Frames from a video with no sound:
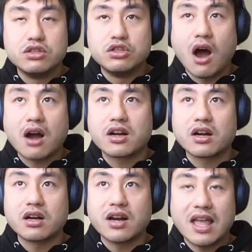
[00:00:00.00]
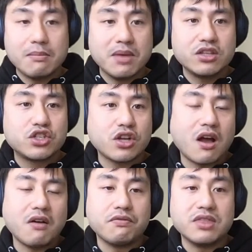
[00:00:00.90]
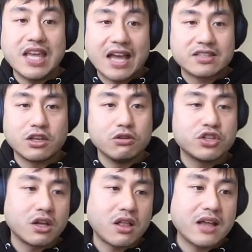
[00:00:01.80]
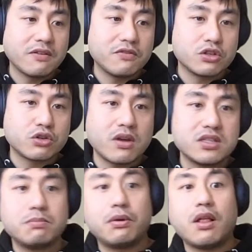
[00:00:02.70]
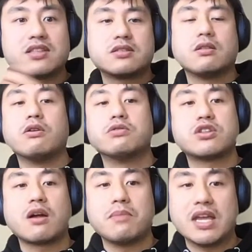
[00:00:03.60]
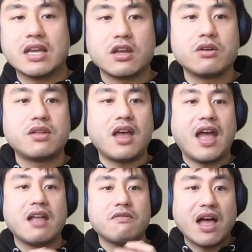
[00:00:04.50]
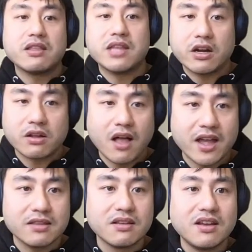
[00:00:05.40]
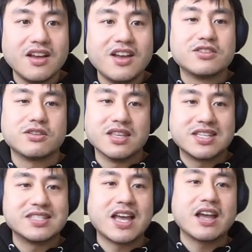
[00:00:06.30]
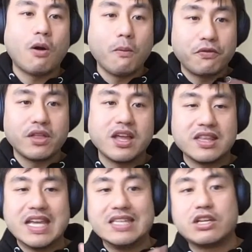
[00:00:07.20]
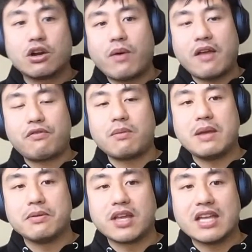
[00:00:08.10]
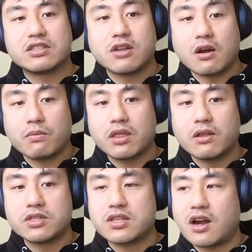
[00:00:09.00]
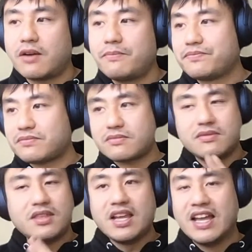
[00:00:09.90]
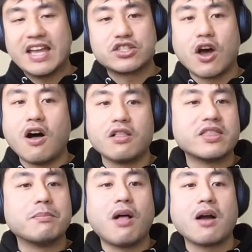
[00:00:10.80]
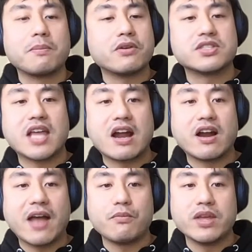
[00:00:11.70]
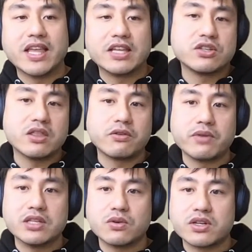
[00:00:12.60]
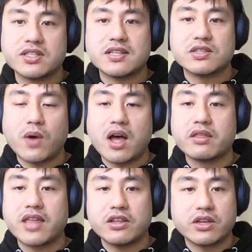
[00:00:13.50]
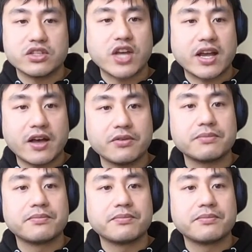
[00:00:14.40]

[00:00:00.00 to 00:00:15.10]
Docker image of the execution client of your choice, plus Lodestar beacon node and validator client. So this is like hopefully an easier way for people to get started with Lodestar. It's all in the blog post there, and we link to other resources as well that you can check out.